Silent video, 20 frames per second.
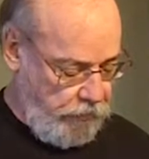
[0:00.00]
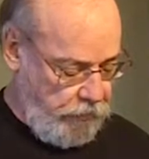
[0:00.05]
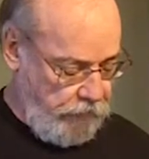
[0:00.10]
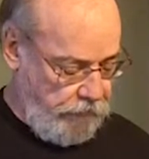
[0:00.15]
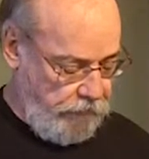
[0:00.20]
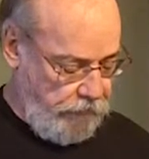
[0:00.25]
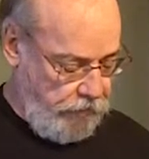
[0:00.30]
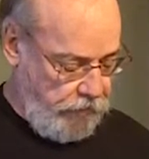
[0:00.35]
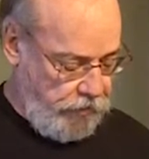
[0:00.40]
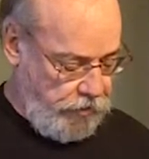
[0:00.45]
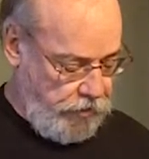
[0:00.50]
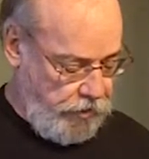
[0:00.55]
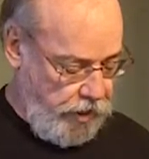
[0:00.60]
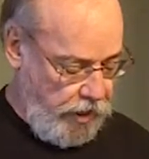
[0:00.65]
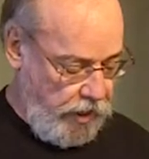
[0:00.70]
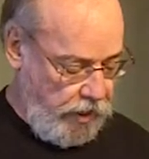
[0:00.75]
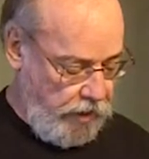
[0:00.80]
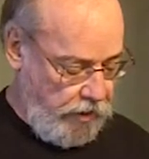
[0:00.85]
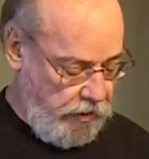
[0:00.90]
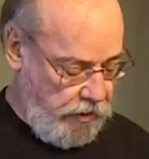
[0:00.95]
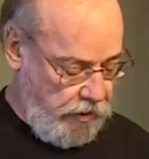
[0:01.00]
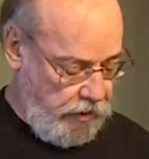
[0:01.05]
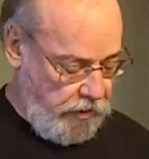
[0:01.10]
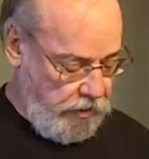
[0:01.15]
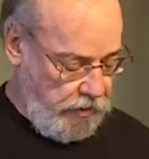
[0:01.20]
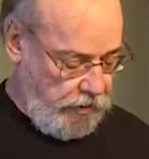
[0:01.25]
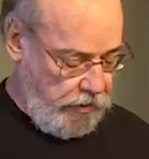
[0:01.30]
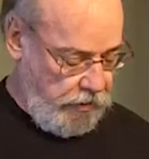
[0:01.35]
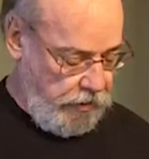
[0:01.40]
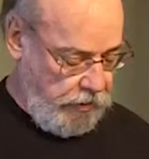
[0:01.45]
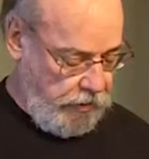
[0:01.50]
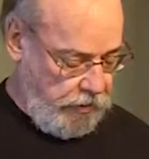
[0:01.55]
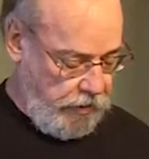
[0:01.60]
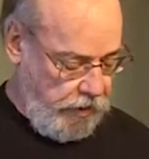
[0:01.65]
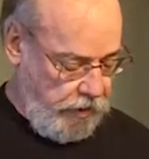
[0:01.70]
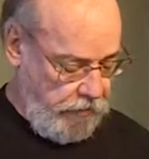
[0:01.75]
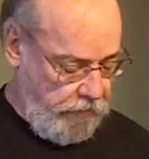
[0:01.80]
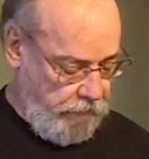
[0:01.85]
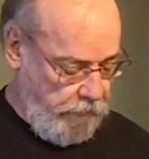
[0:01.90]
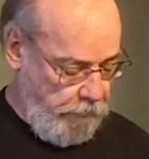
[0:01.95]
from the first day until
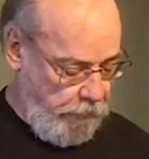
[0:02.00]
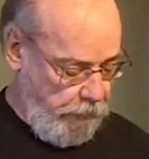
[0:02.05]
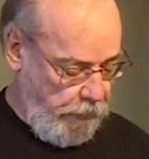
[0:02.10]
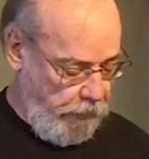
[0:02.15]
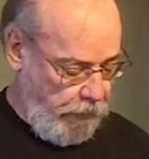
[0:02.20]
now.